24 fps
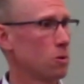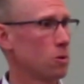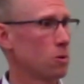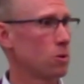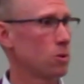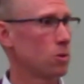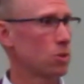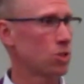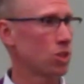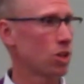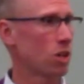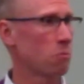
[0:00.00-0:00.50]

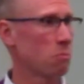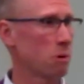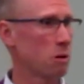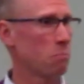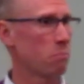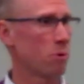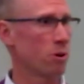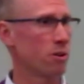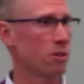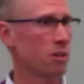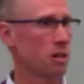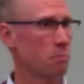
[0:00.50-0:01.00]
who should have
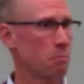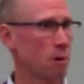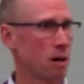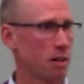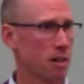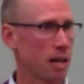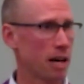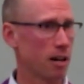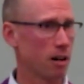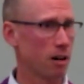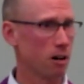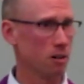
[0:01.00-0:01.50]
been burned up
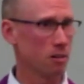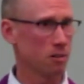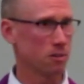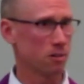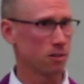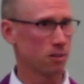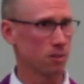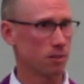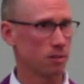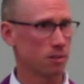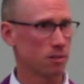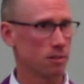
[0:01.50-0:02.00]
on that
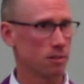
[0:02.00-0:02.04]
altar.